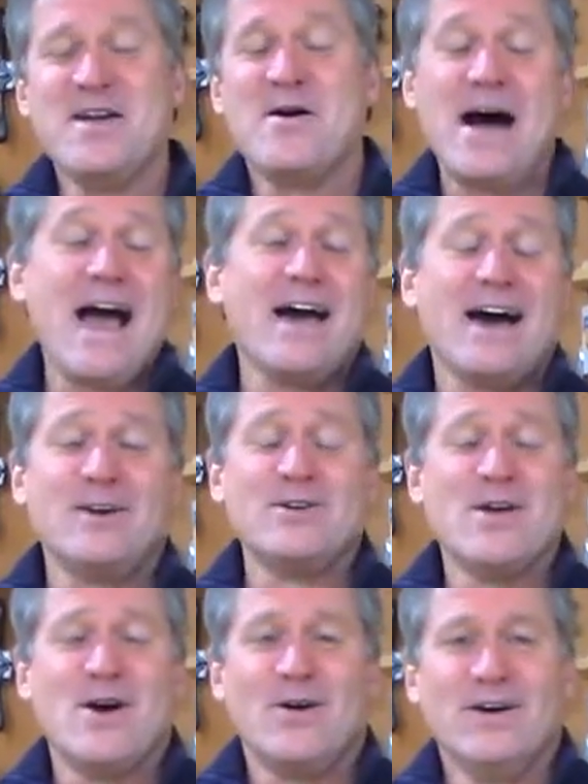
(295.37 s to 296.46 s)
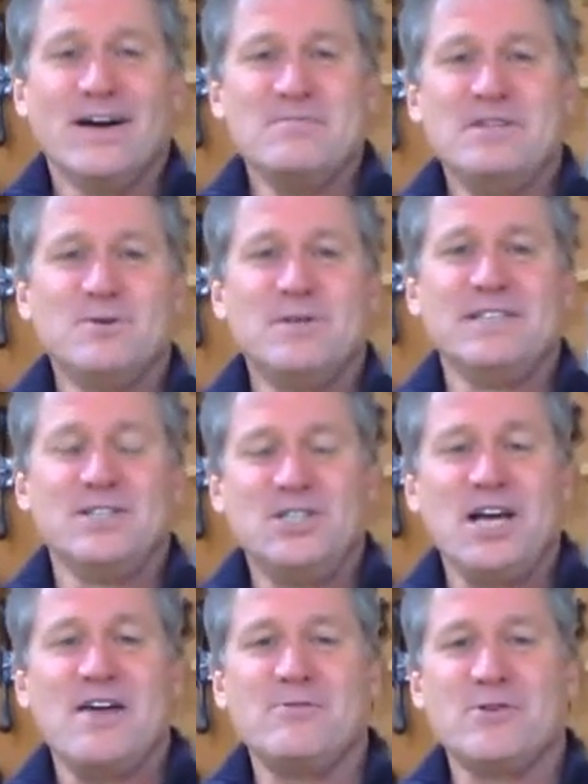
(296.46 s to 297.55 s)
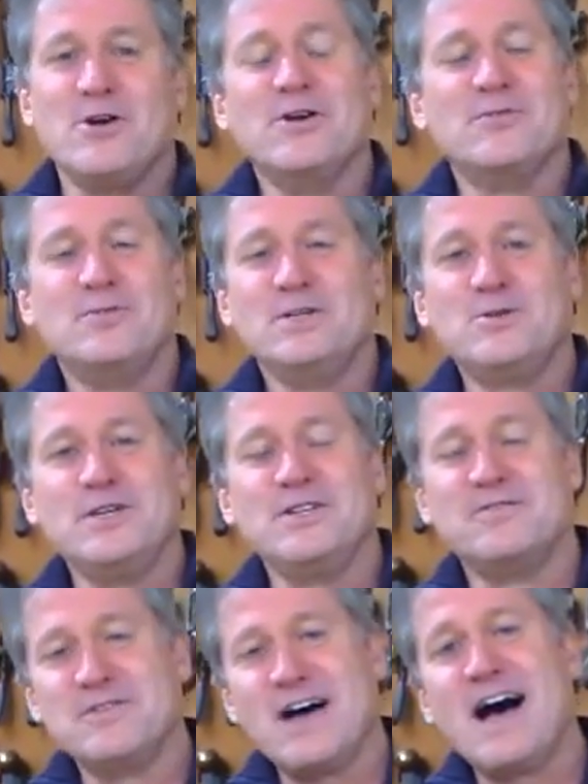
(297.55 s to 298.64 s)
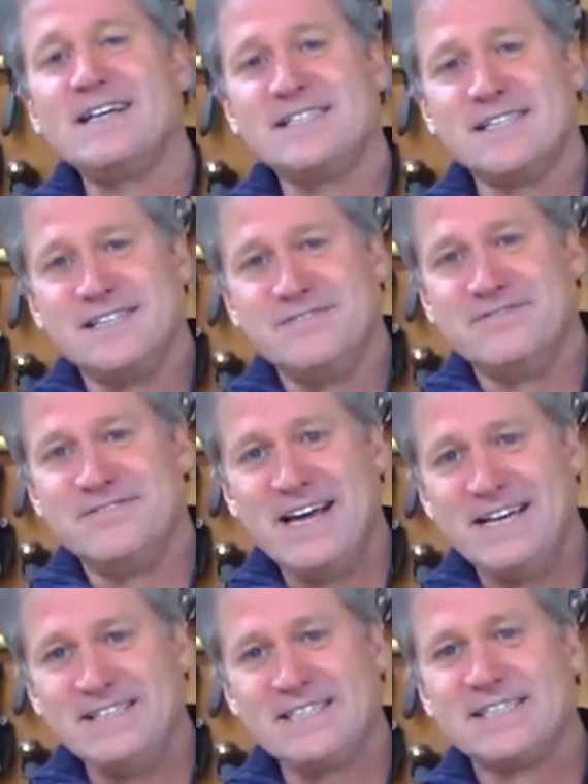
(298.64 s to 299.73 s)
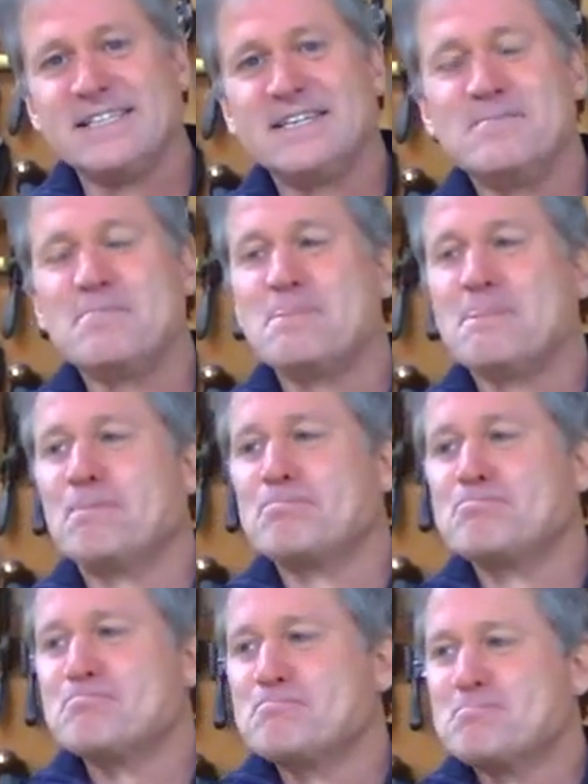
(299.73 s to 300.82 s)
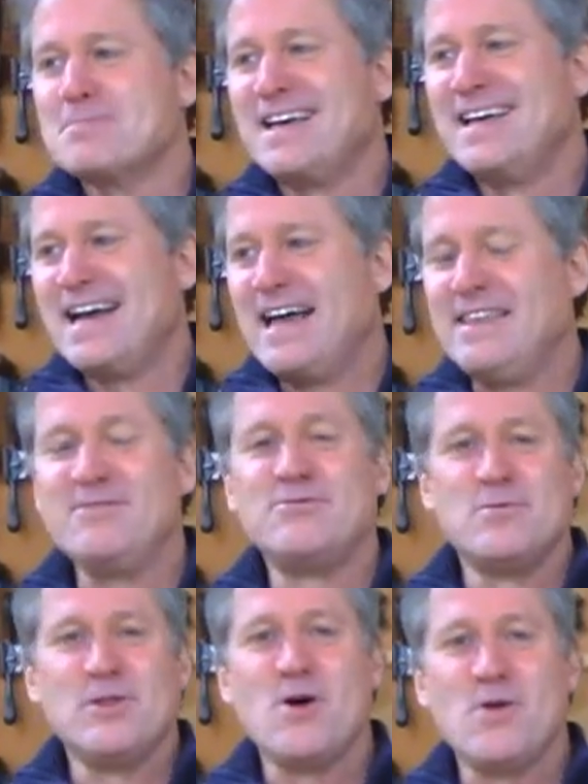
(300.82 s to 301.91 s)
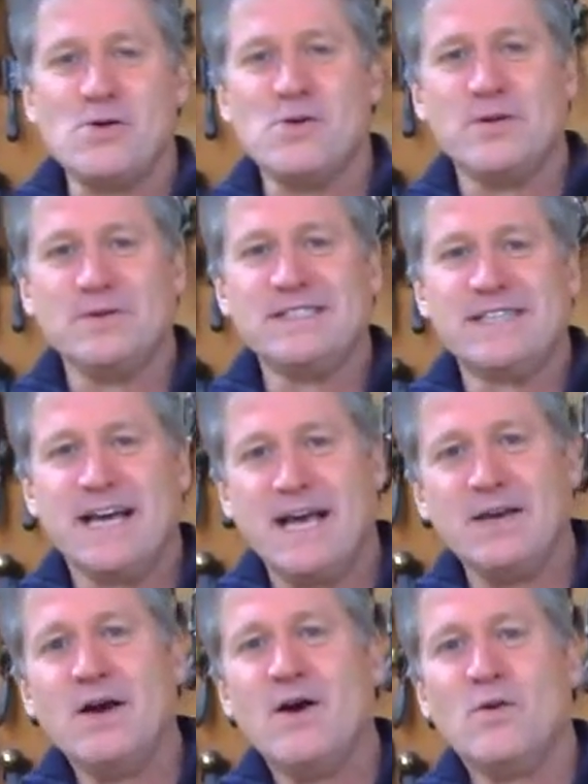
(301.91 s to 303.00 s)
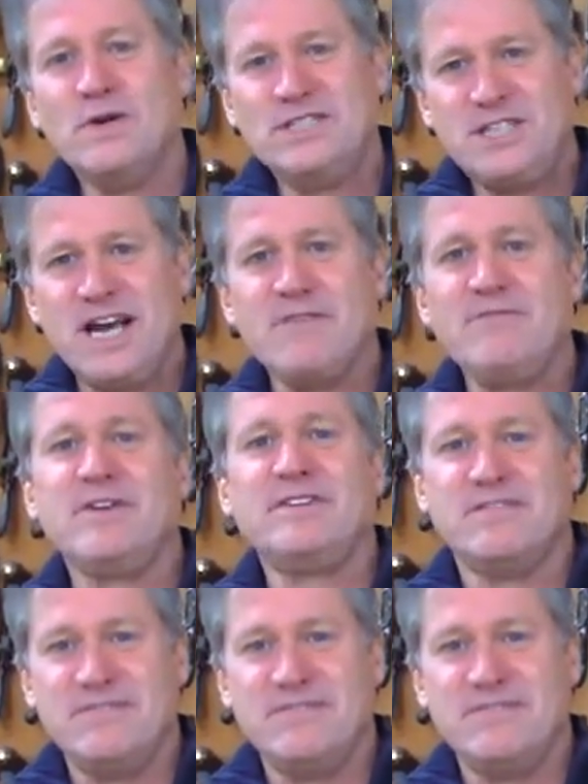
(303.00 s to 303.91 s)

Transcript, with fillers: No, I, I don't know between the chamfer, between the vase and the vase. I think from Lowell we would say, we chamfered the